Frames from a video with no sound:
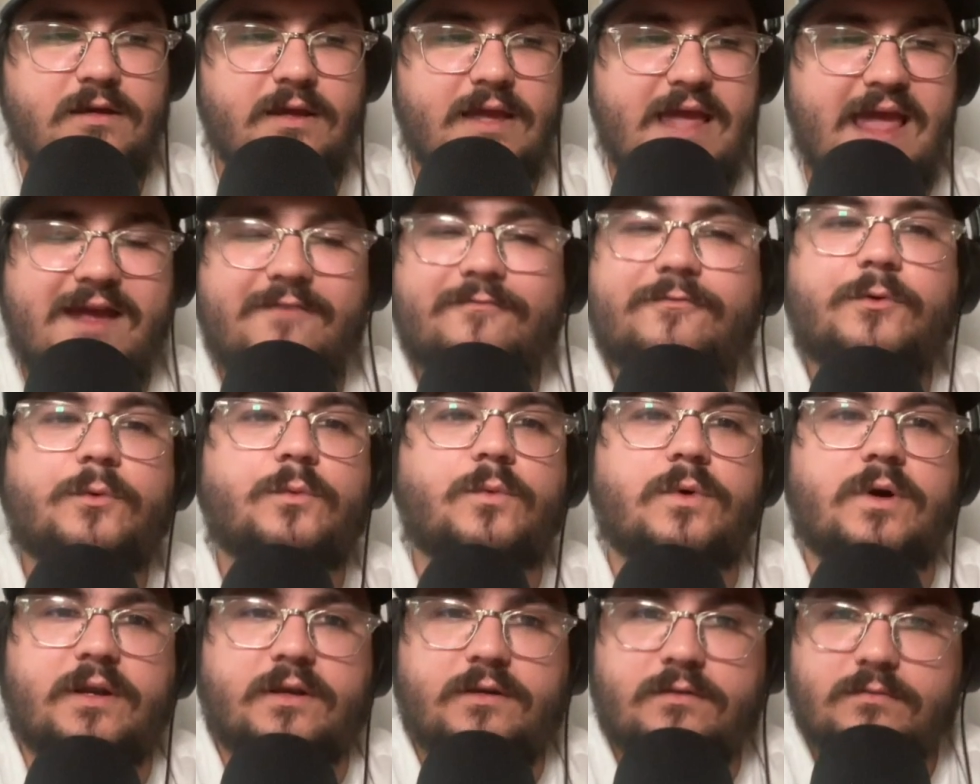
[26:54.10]

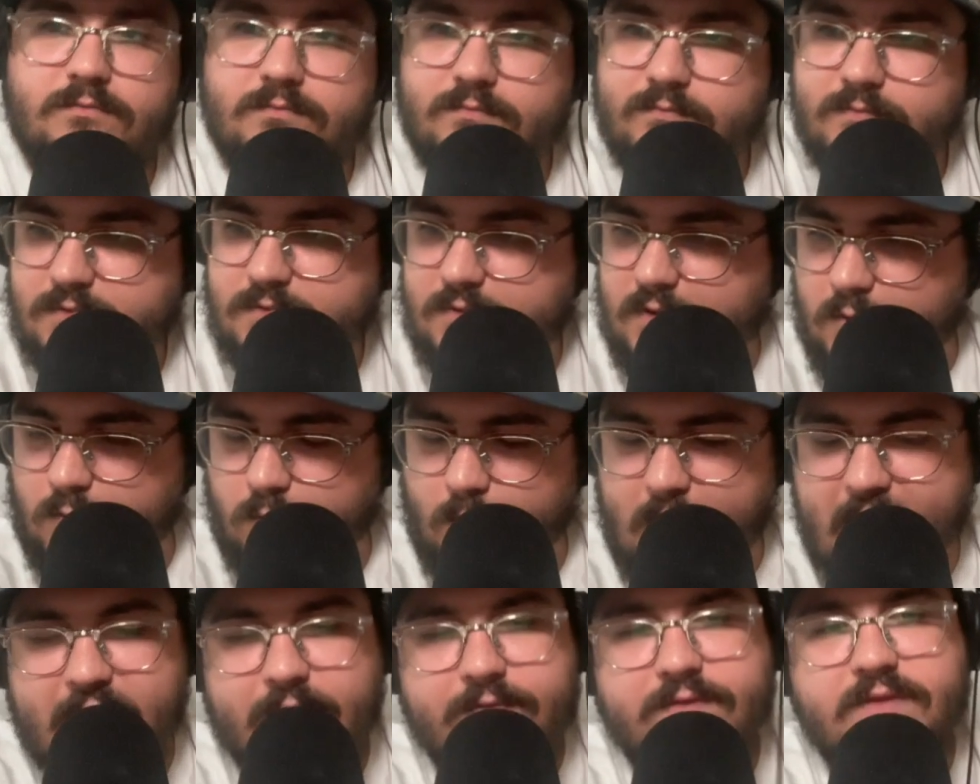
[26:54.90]
everyone
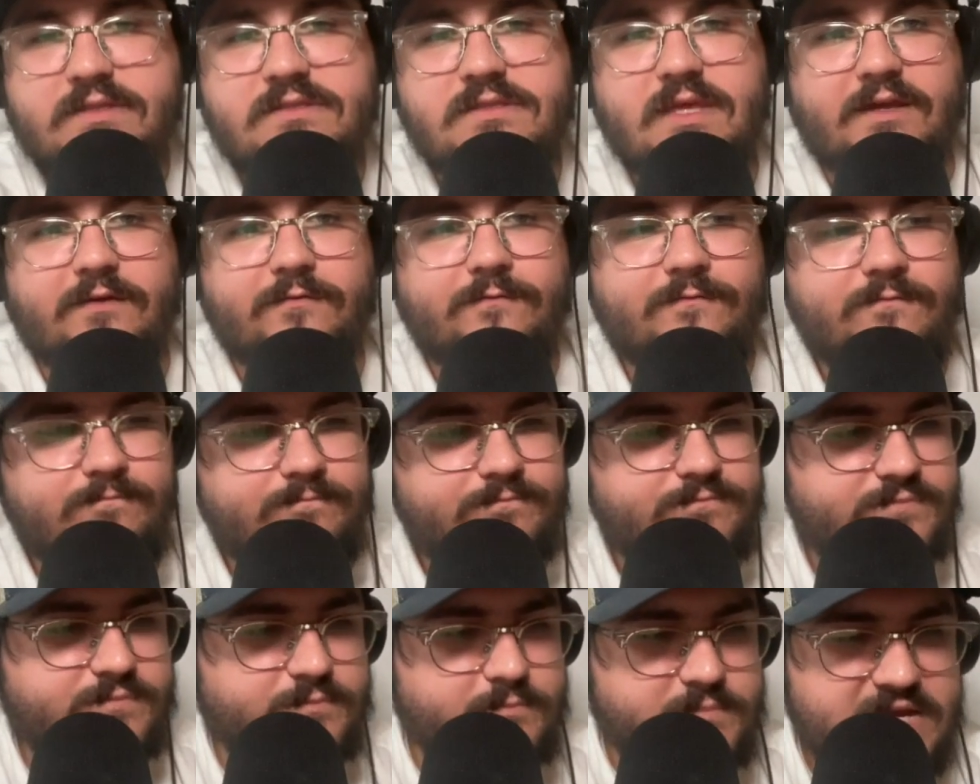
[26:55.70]
around the, like,
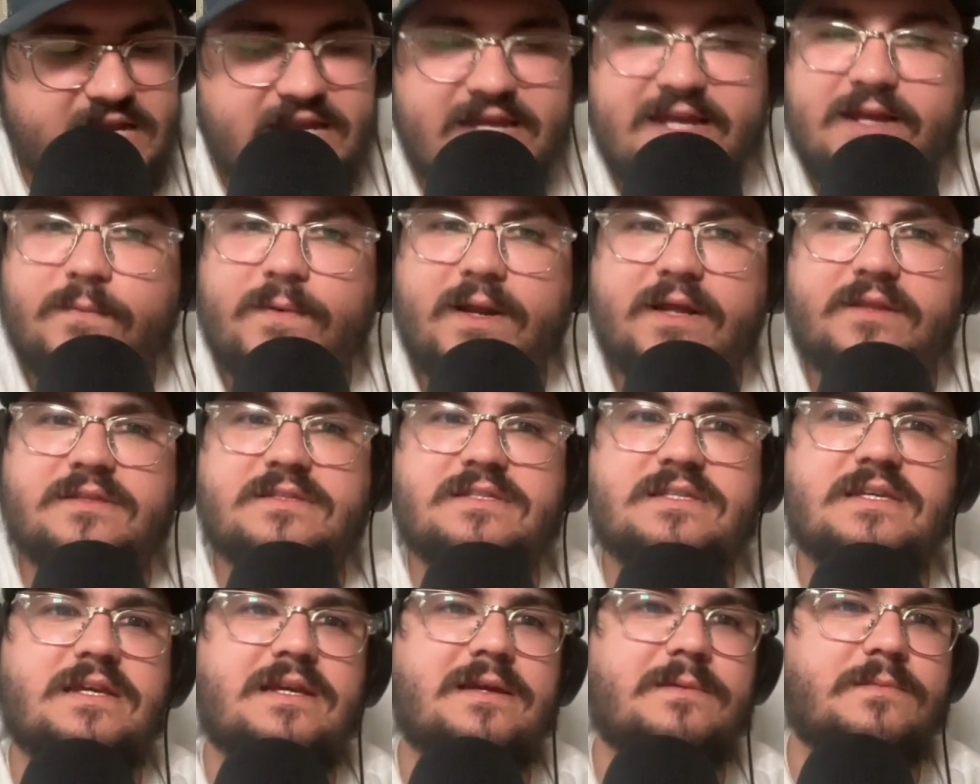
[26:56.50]
media around the
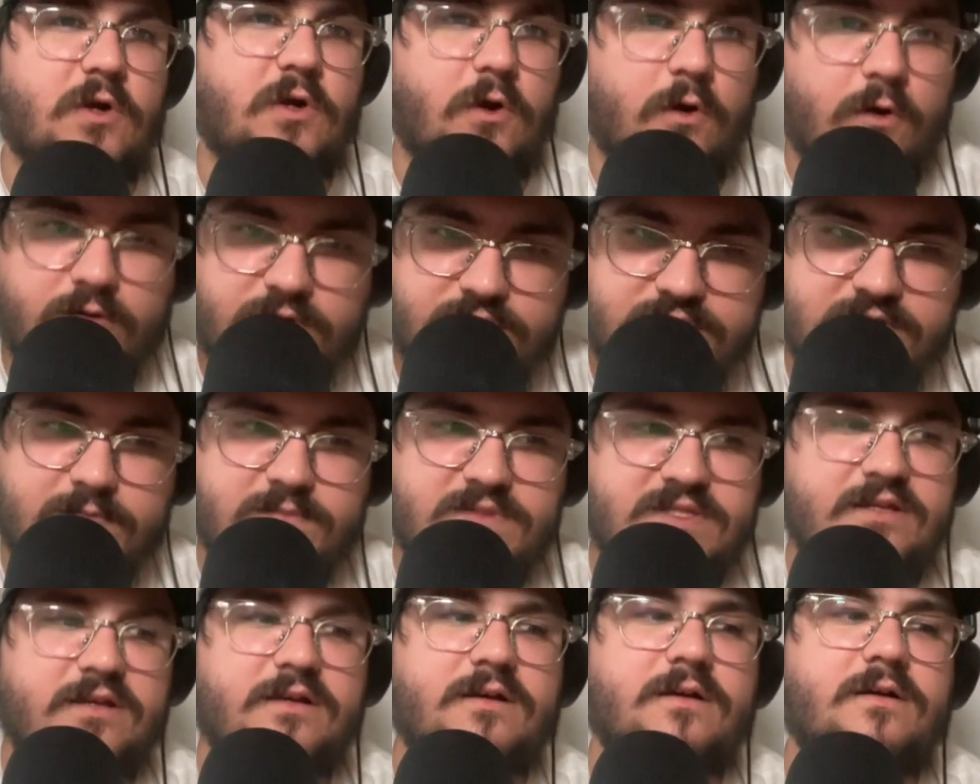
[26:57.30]
team, the Cardinals
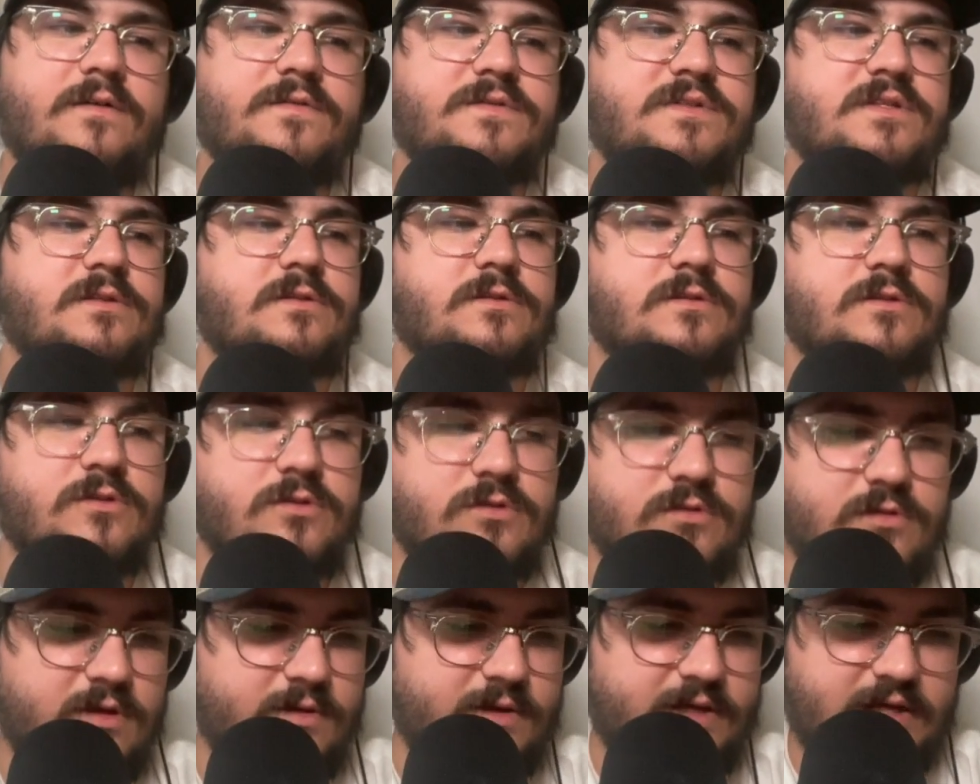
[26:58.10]
themselves,
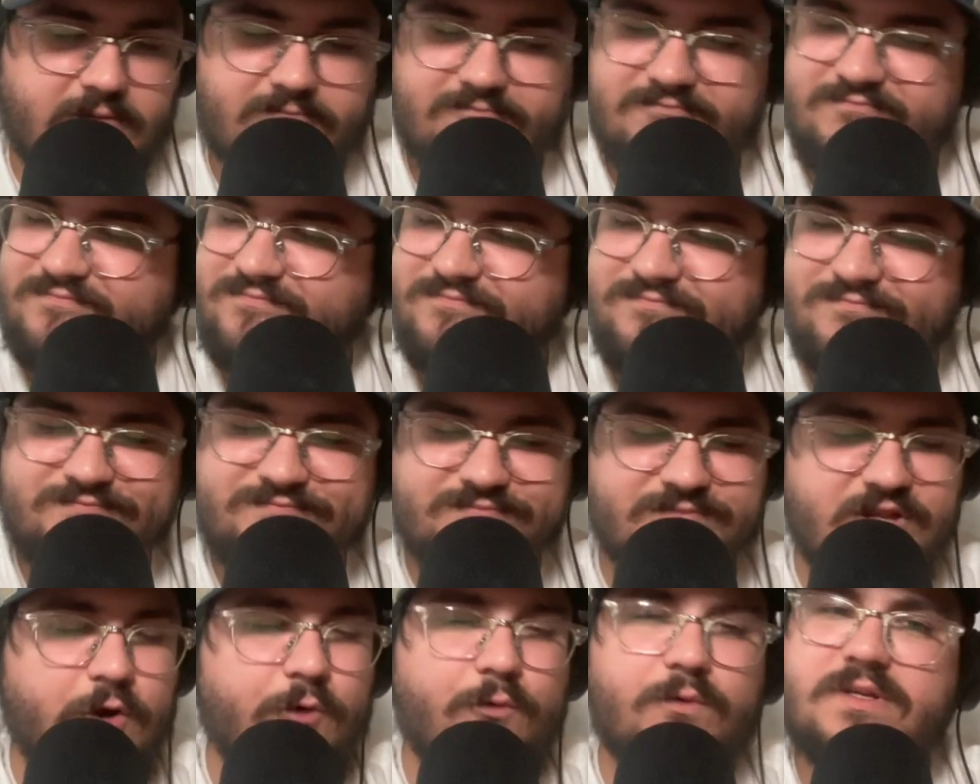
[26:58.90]
like,
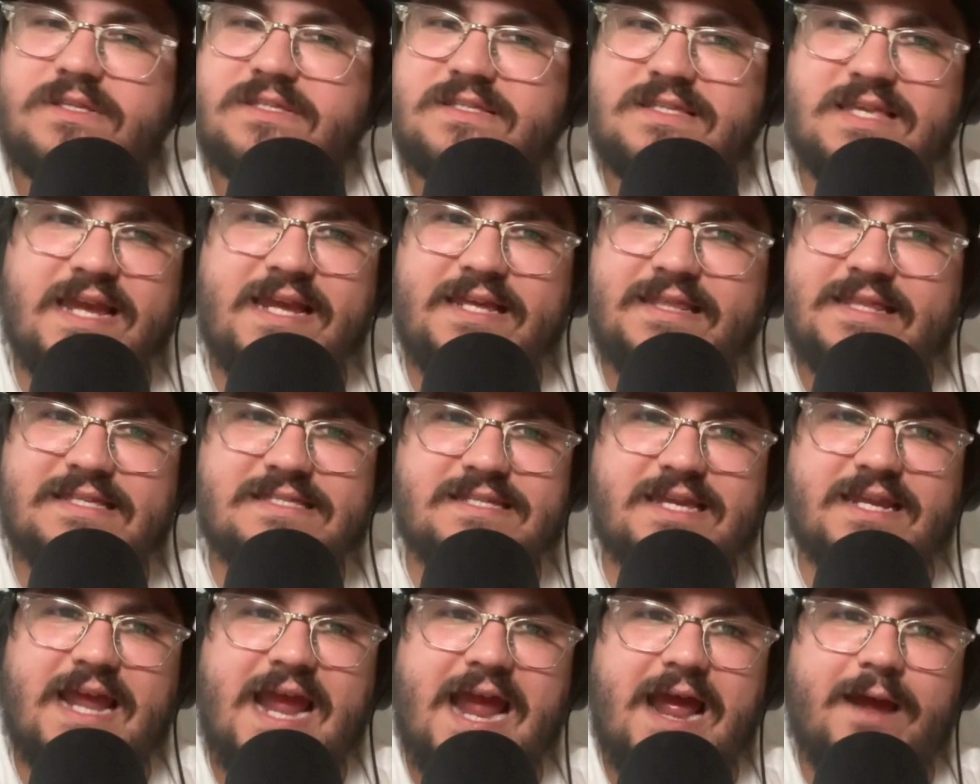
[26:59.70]
no one's saying that's
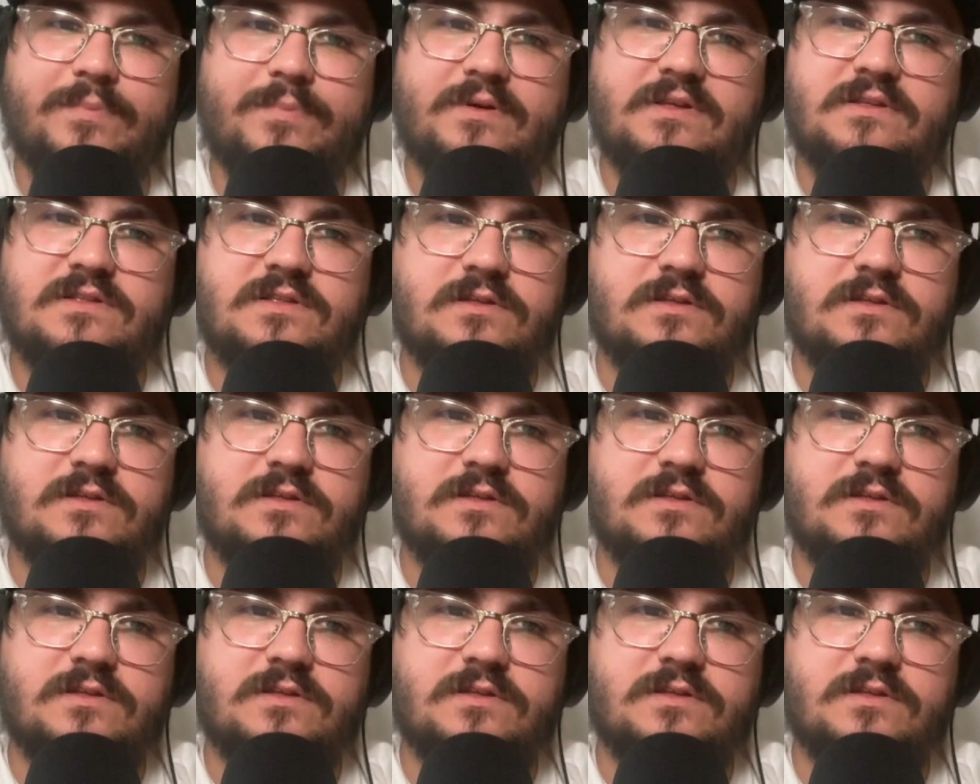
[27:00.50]
going to happen.